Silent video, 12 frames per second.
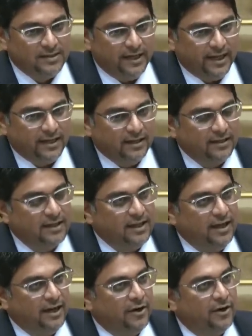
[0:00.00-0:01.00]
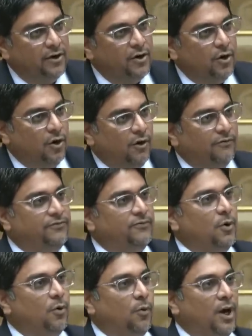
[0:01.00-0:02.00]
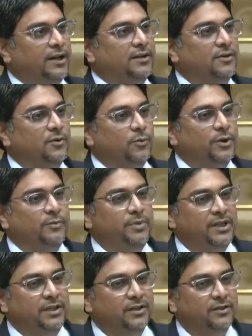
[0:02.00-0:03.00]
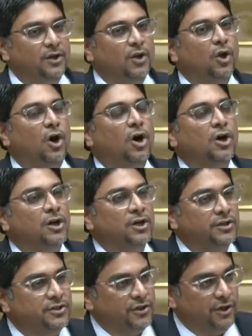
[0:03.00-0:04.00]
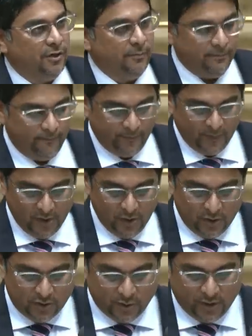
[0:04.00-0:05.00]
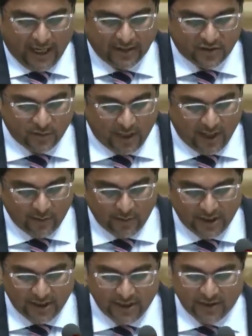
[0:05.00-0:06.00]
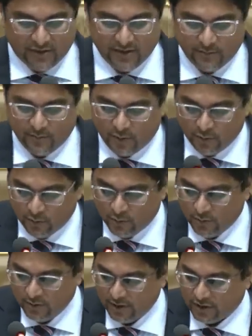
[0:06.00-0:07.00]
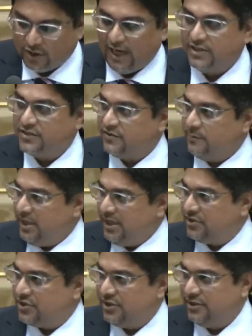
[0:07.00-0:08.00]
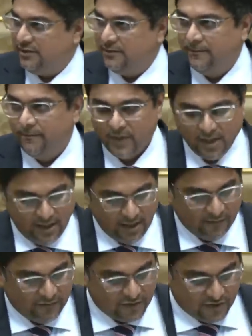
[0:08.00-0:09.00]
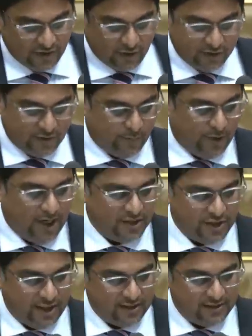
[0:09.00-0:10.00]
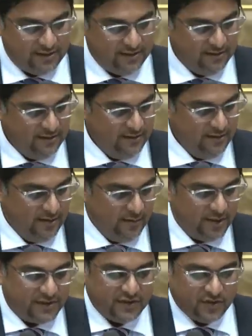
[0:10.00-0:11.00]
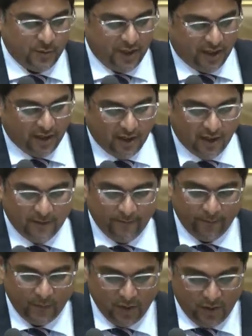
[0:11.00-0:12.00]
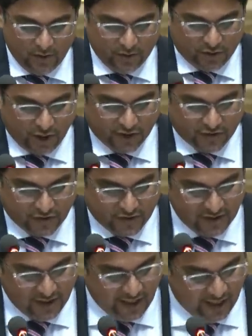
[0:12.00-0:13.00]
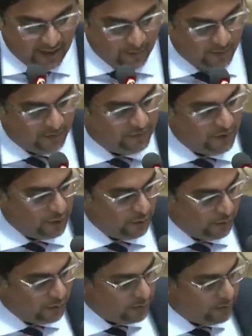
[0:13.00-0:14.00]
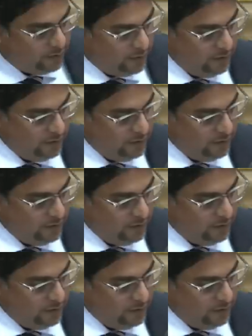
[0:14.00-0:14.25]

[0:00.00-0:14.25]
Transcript: taking care of what would be the longer term. So that's why we need to do the transformational infrastructure projects. Mr. Speaker, just to name a few